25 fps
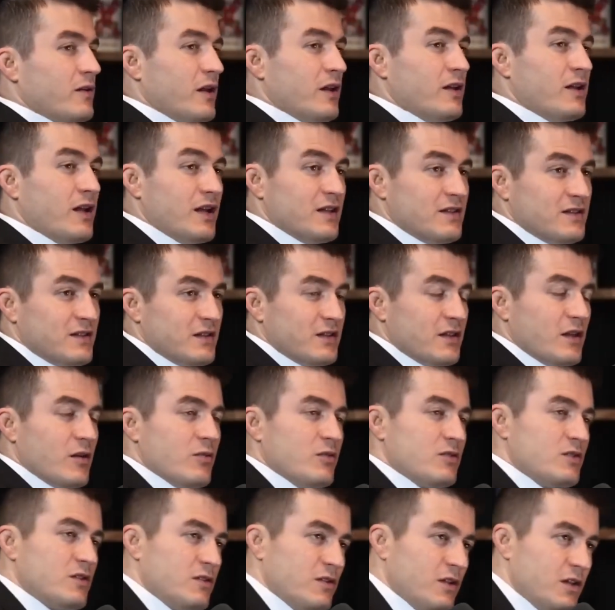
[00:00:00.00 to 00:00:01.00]
I see that
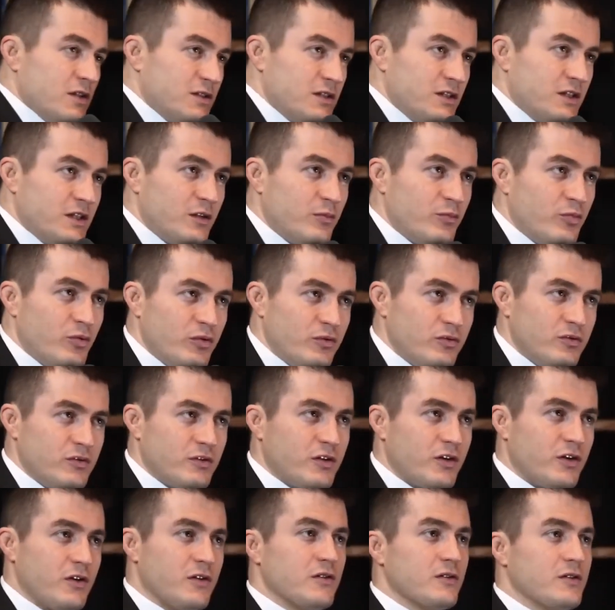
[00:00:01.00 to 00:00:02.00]
with Zelensky and Putin
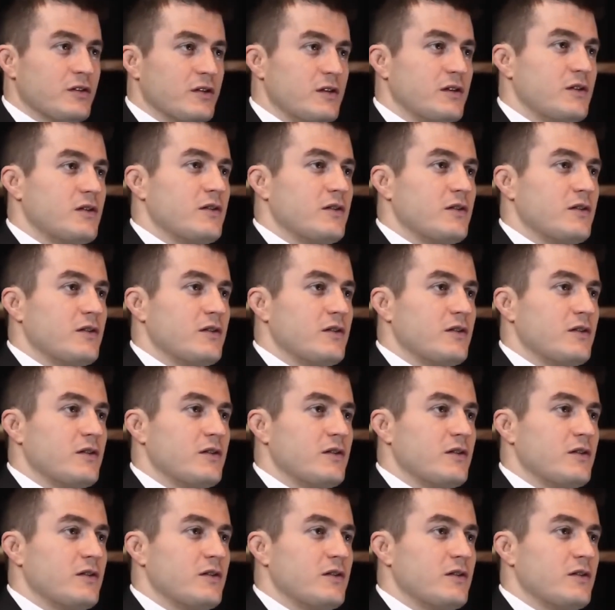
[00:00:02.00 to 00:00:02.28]
currently.